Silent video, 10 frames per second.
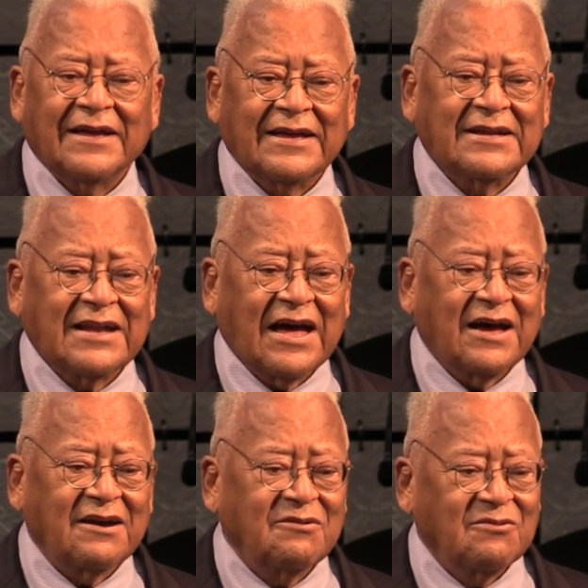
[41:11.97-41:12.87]
And
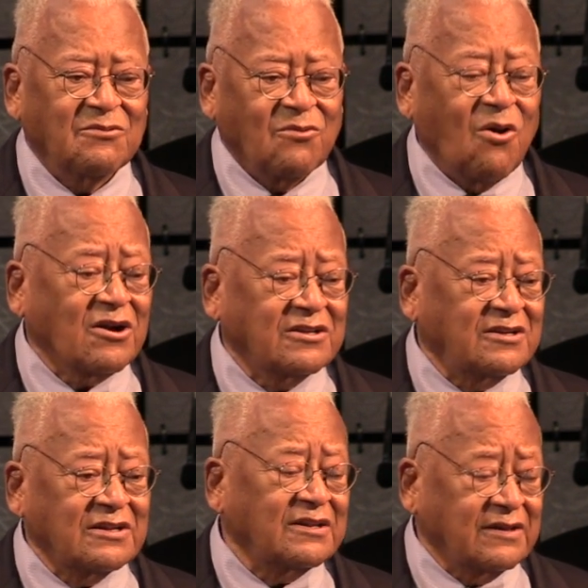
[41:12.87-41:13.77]
I walked
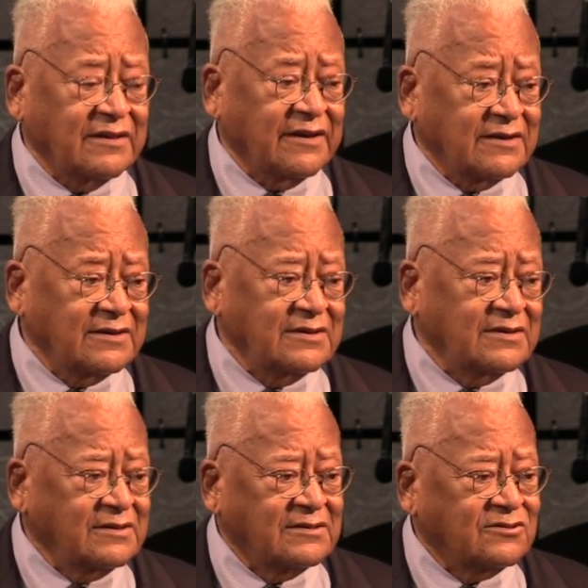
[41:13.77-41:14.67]
into the
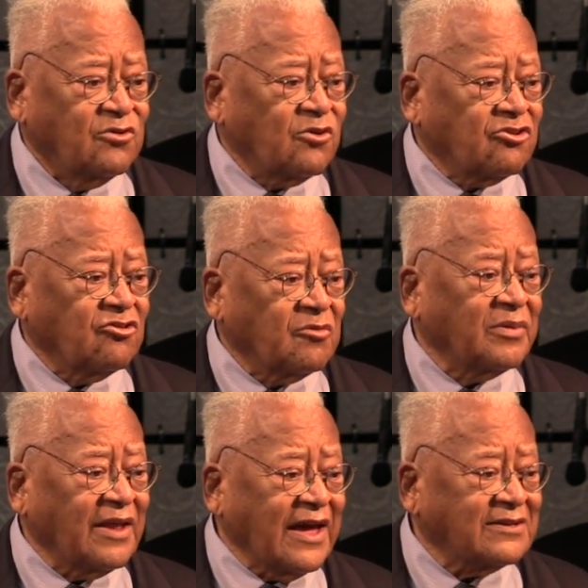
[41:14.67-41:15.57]
torture
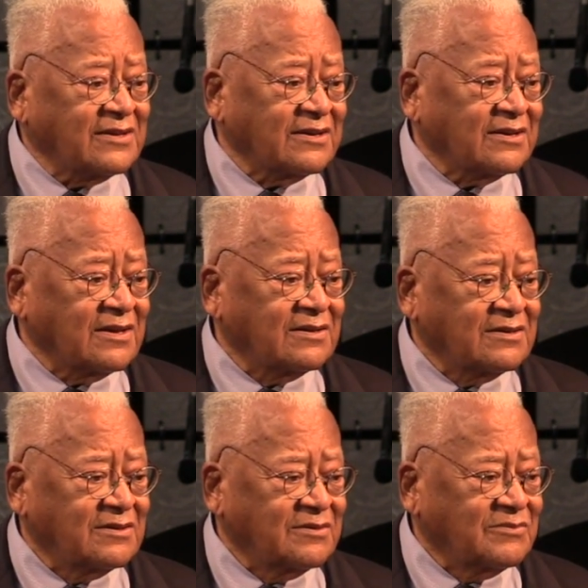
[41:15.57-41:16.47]
plant in
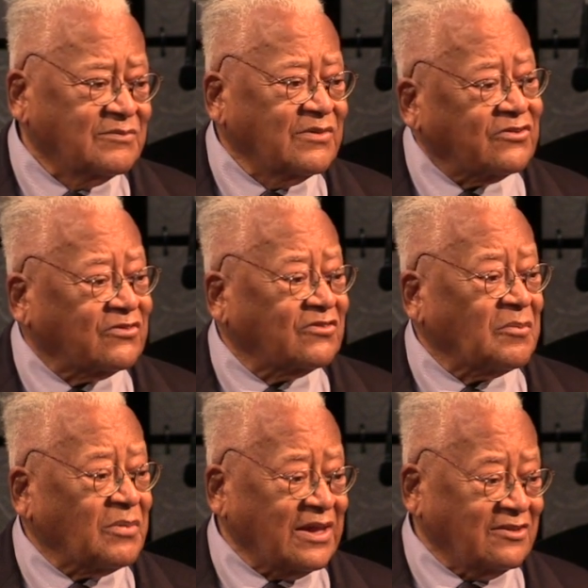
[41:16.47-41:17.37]

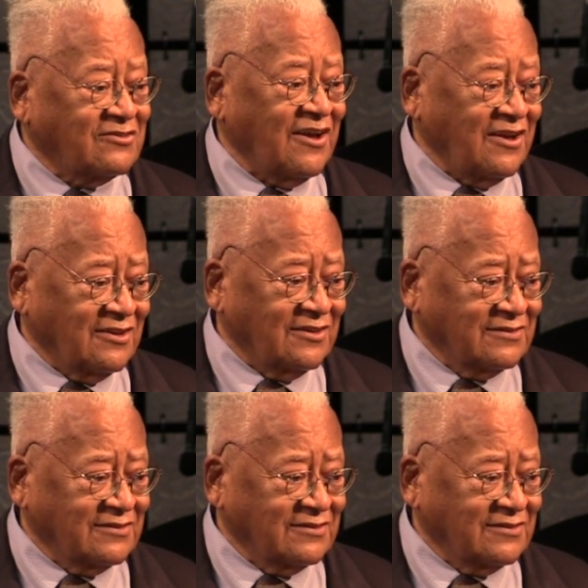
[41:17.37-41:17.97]
Mississippi jail